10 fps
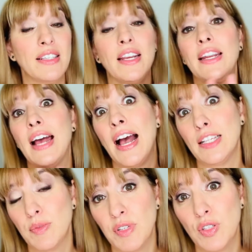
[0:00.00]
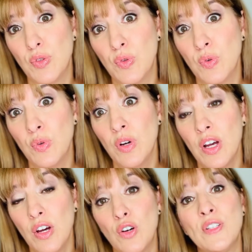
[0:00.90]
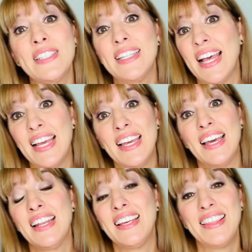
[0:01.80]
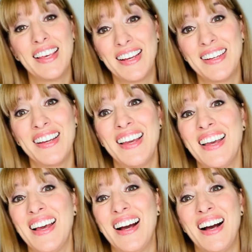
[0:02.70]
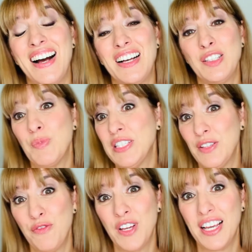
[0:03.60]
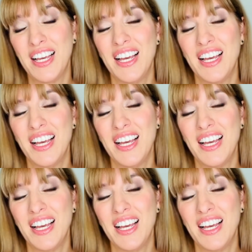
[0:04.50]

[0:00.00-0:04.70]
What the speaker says: They didn't ask me to do or say anything specific.